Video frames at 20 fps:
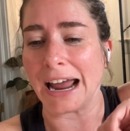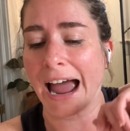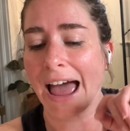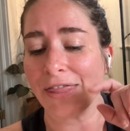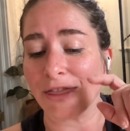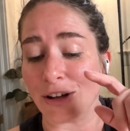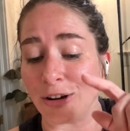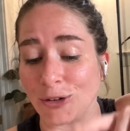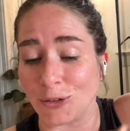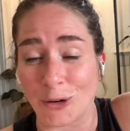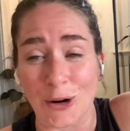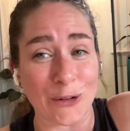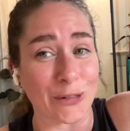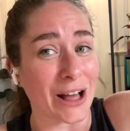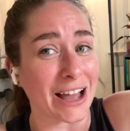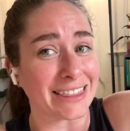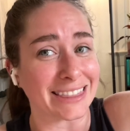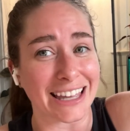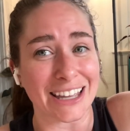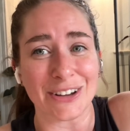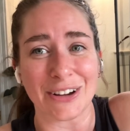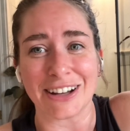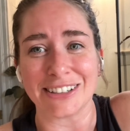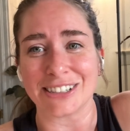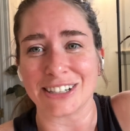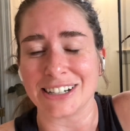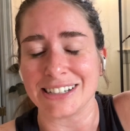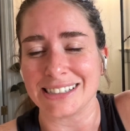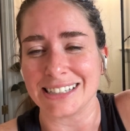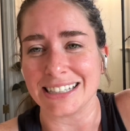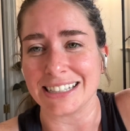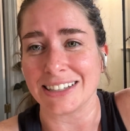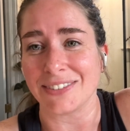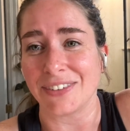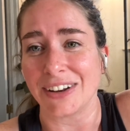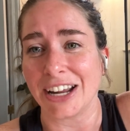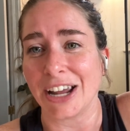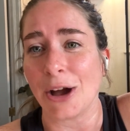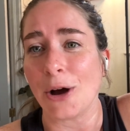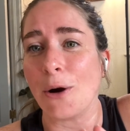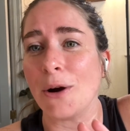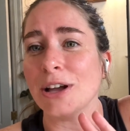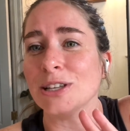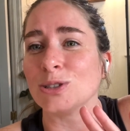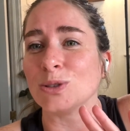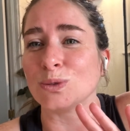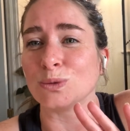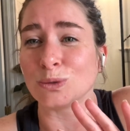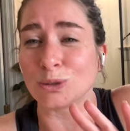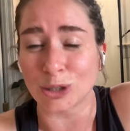And the grow light that you guys are going to see in this video is